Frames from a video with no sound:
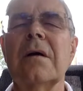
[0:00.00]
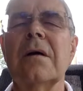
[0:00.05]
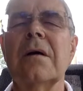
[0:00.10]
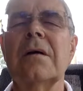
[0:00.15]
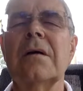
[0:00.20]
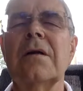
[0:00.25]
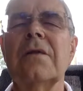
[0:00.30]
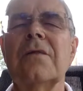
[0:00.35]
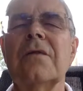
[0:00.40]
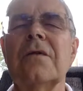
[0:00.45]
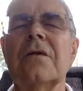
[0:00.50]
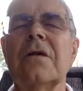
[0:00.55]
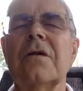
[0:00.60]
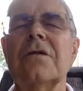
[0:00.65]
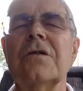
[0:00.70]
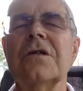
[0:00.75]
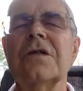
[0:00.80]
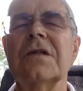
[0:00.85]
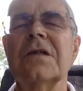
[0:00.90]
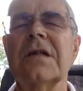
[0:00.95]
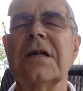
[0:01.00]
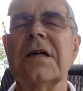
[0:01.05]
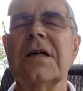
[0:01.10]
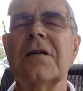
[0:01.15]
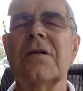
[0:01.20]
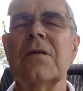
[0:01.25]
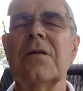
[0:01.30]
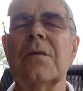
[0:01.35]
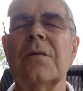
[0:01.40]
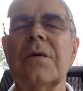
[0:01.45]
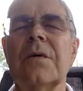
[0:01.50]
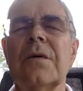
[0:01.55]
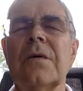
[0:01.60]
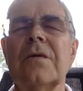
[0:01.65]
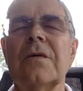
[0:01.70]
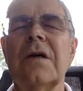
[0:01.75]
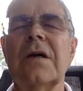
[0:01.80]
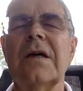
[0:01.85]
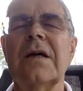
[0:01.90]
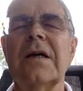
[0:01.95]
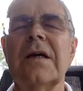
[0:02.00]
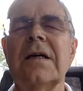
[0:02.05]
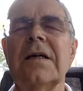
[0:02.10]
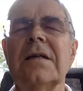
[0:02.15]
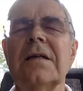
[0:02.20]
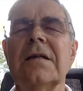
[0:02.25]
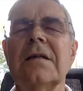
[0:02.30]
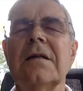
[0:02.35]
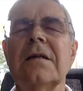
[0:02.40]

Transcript: and even on your scalp, on your head.